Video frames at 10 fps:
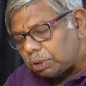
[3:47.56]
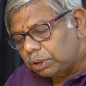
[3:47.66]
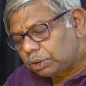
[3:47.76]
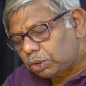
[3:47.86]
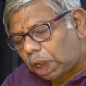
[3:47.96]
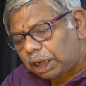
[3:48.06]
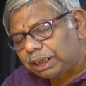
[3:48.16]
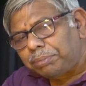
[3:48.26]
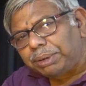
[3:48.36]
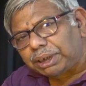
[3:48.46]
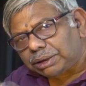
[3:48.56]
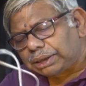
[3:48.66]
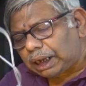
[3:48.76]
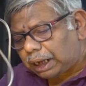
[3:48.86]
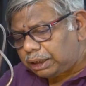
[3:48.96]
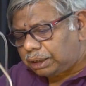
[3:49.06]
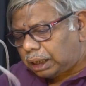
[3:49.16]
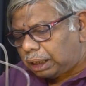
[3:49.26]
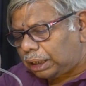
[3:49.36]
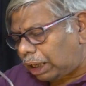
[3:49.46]
So I'll keep it aside
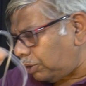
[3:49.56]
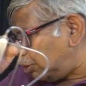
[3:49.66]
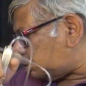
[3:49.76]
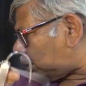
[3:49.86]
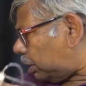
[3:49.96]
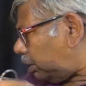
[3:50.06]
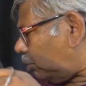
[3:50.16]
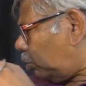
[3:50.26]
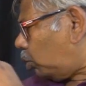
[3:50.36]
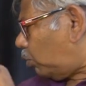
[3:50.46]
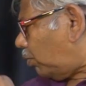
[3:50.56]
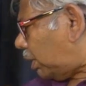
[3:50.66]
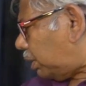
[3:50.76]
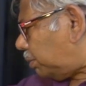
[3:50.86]
and I'll use the old one.